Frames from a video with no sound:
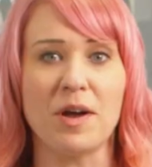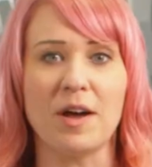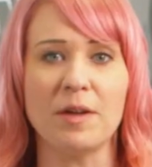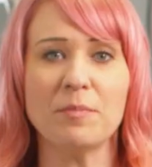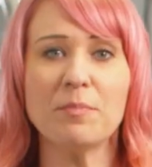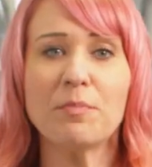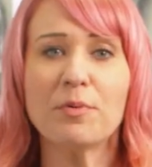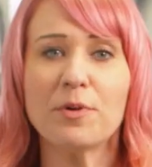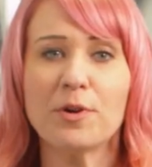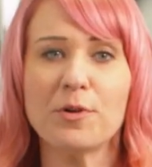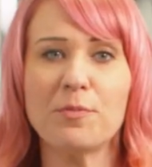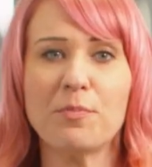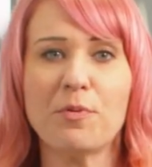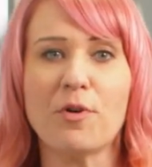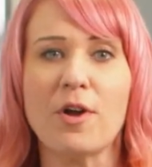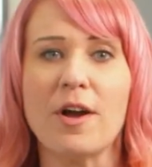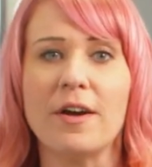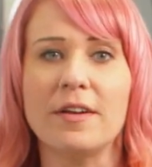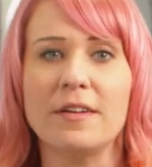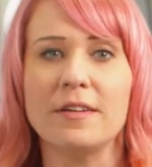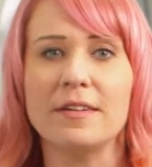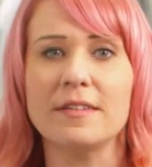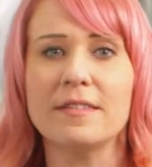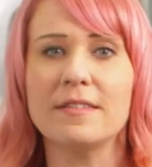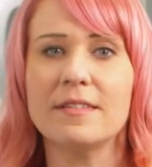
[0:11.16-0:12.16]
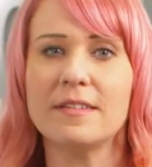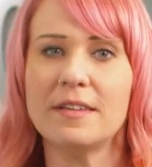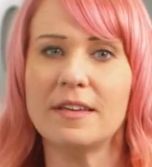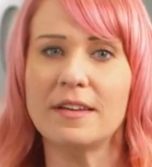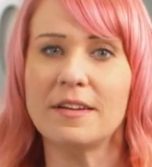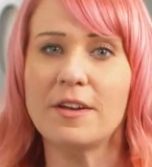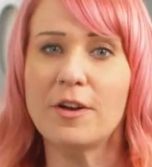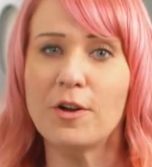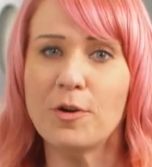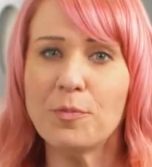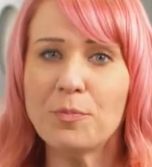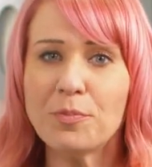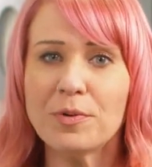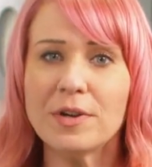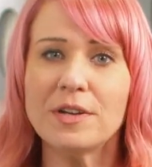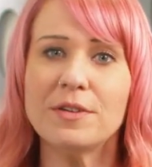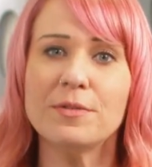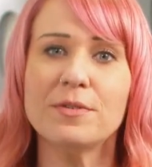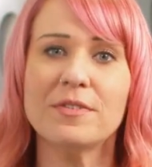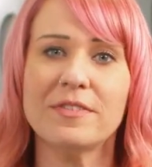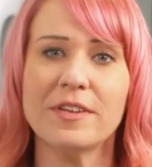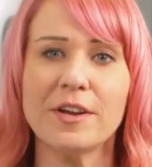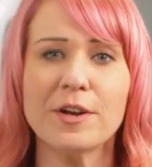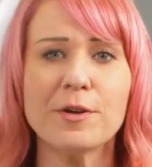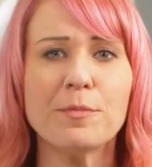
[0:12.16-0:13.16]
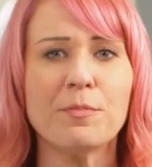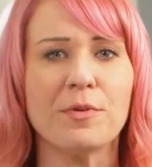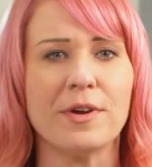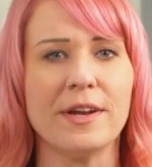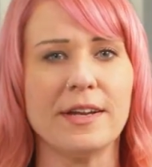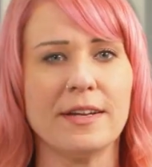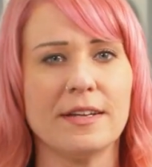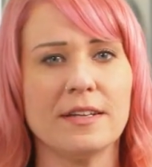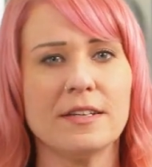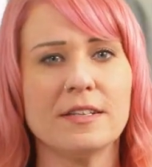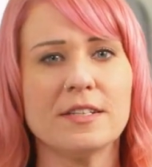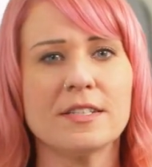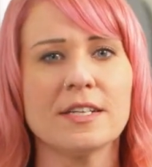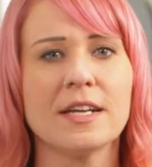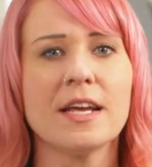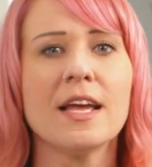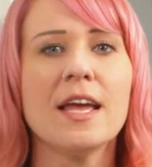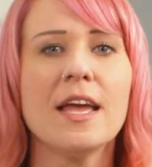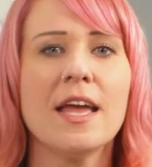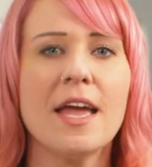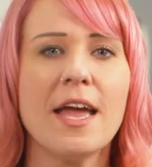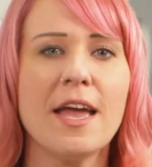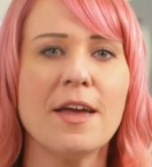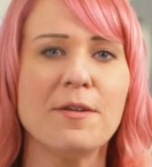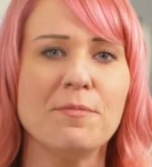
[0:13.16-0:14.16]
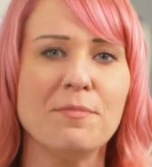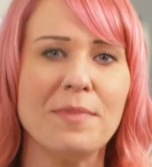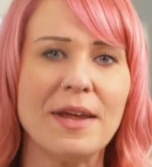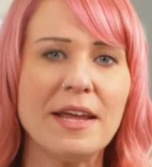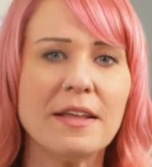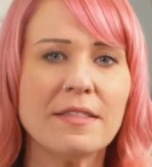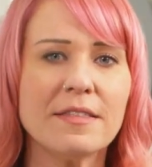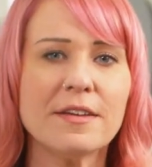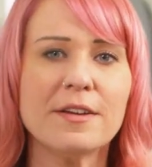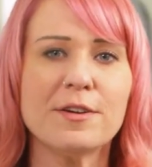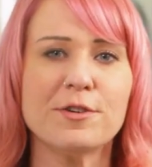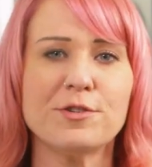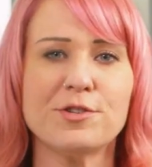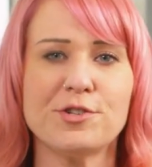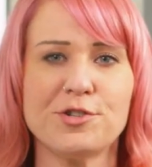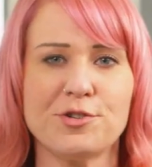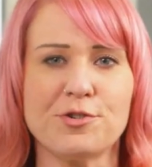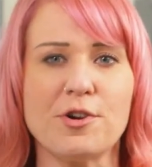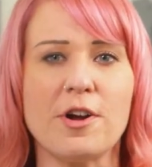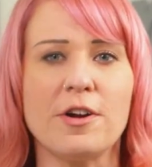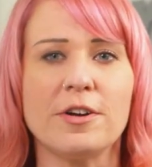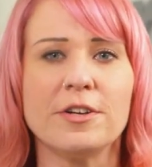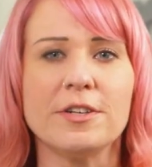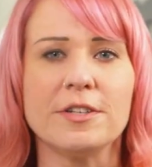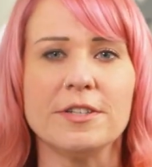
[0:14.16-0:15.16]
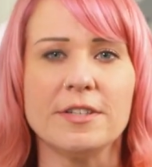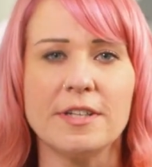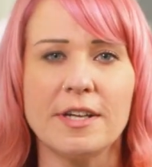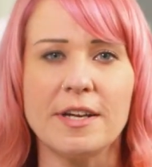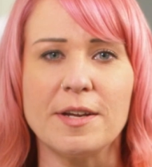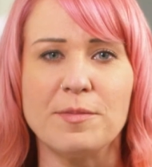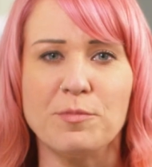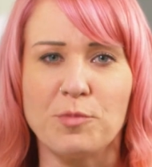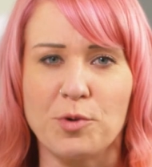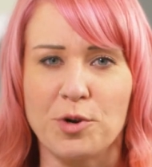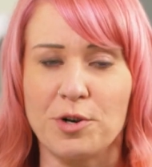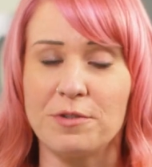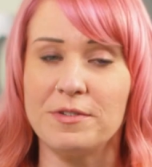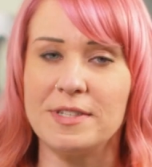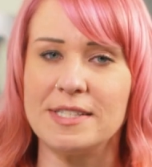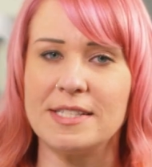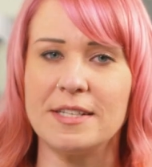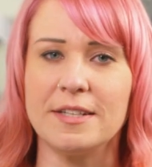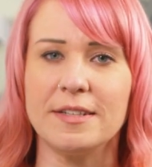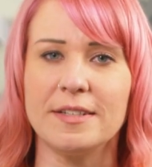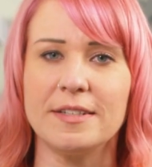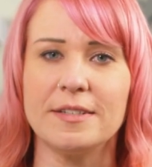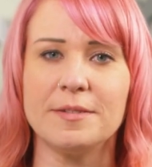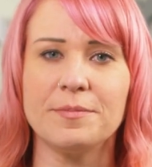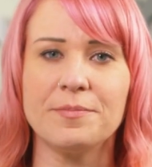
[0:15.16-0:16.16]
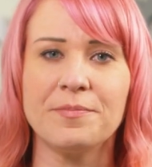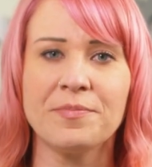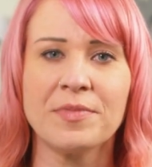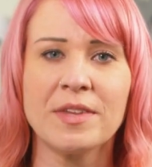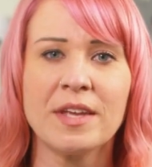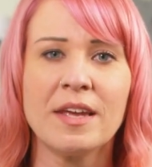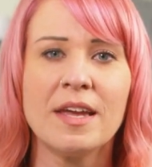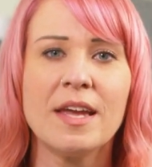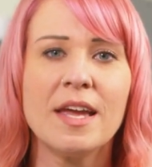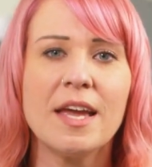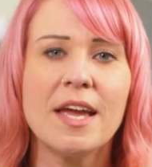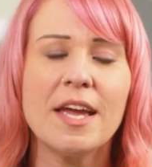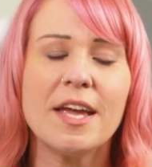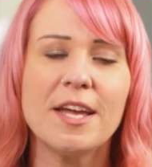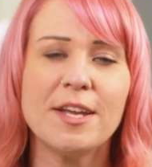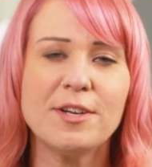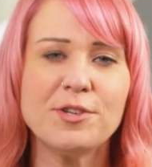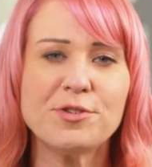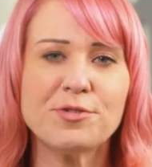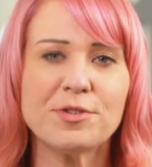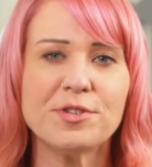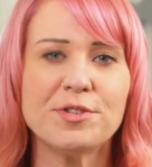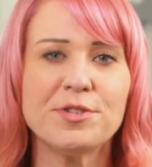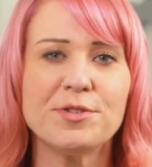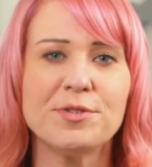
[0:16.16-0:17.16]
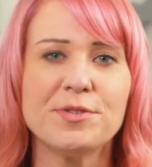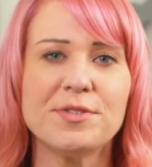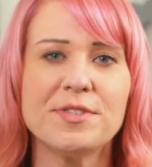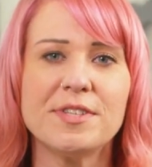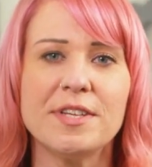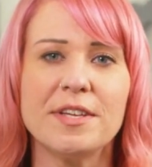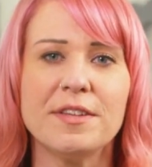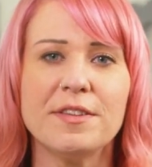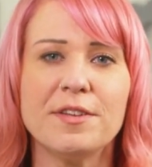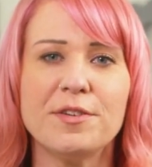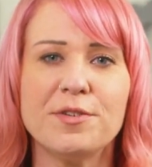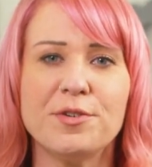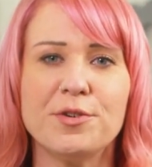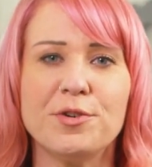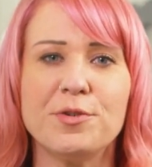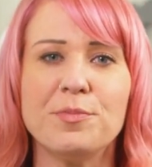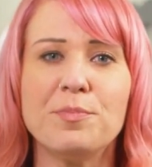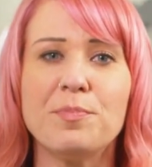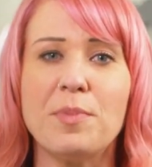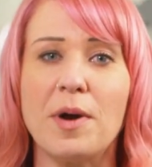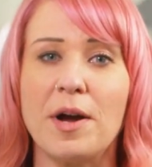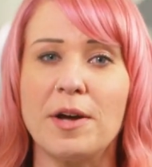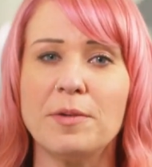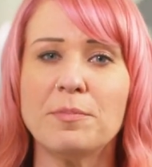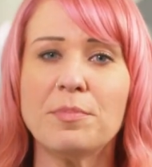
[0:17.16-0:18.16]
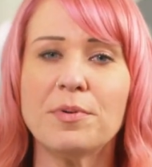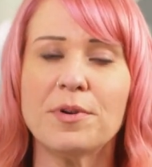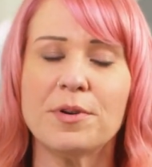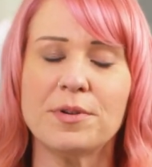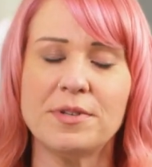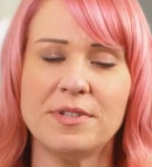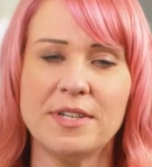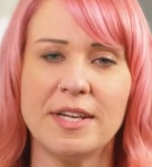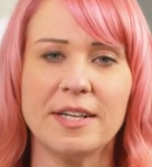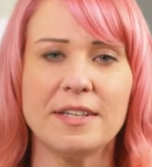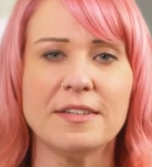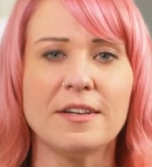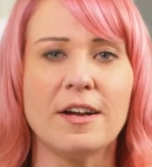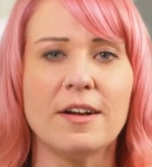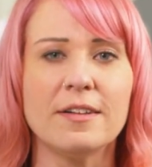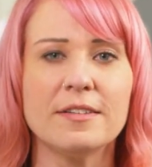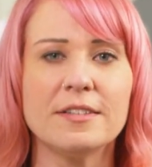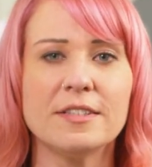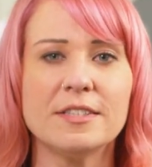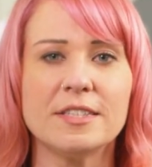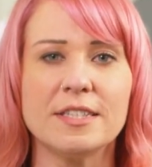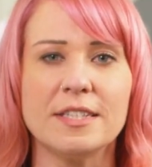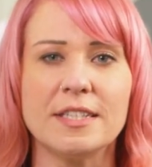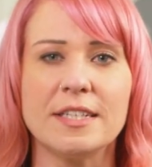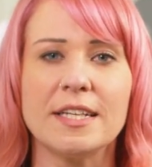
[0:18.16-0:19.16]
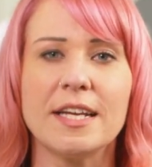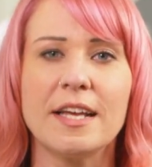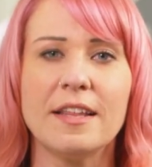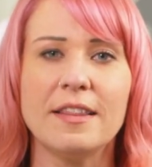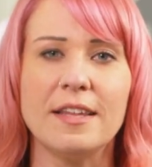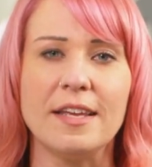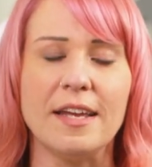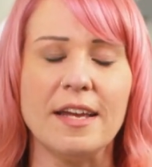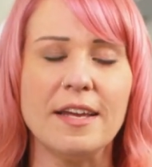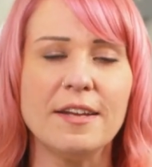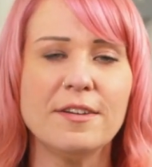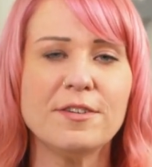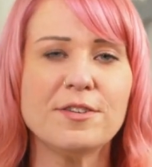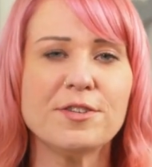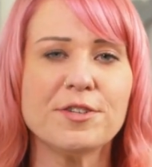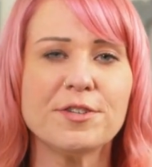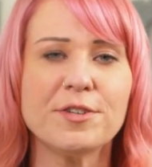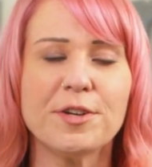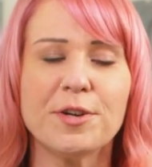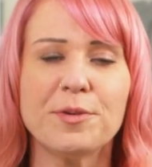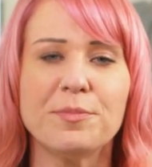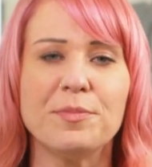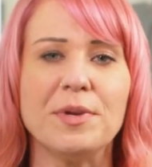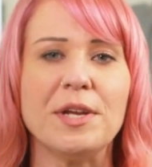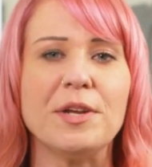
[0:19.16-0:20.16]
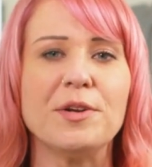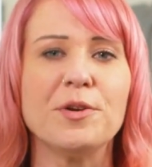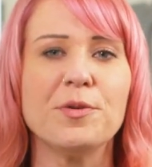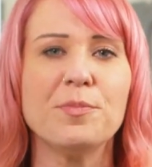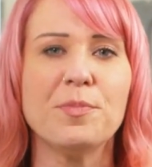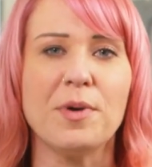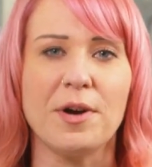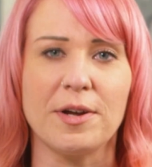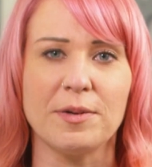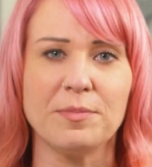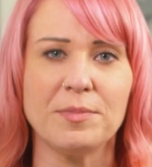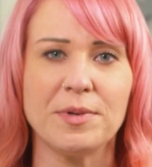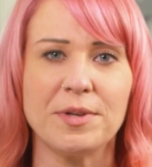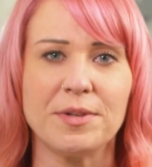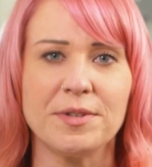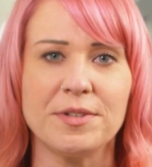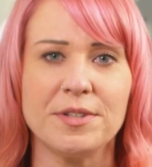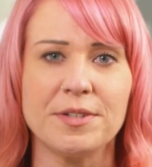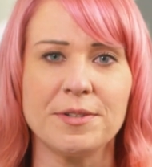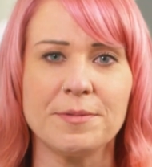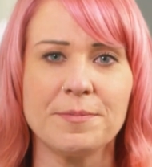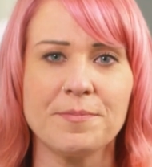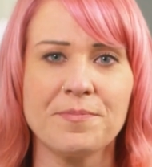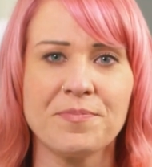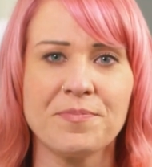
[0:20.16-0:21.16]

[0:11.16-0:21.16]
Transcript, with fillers: Pro products can help reduce hair breakage and make the hair stronger and more resilient. Introducing the new Bond Pro technology, the Inter-Amino Bond Builder.